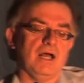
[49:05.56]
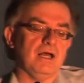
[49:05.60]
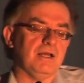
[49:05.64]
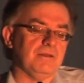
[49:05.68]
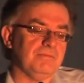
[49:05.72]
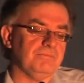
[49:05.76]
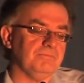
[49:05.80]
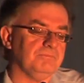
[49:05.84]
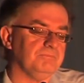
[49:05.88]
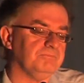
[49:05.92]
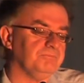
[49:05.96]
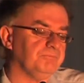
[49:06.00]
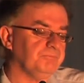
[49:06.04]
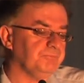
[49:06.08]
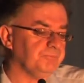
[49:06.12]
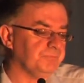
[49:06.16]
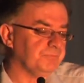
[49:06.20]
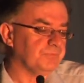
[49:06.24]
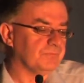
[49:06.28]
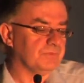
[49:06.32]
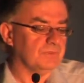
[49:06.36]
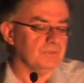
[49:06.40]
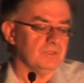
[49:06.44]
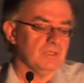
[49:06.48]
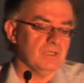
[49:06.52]

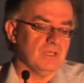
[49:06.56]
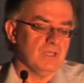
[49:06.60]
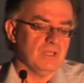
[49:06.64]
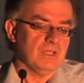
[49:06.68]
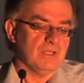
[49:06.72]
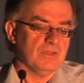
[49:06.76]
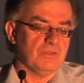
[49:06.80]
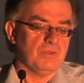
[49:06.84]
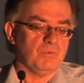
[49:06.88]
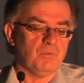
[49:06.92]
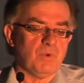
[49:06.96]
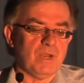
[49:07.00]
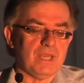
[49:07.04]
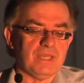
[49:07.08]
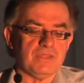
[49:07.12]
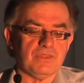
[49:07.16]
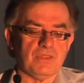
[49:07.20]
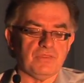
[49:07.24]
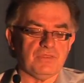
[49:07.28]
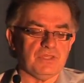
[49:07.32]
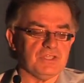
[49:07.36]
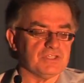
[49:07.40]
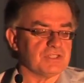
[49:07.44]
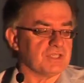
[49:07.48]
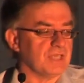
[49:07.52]
The way
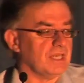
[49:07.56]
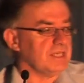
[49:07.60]
that these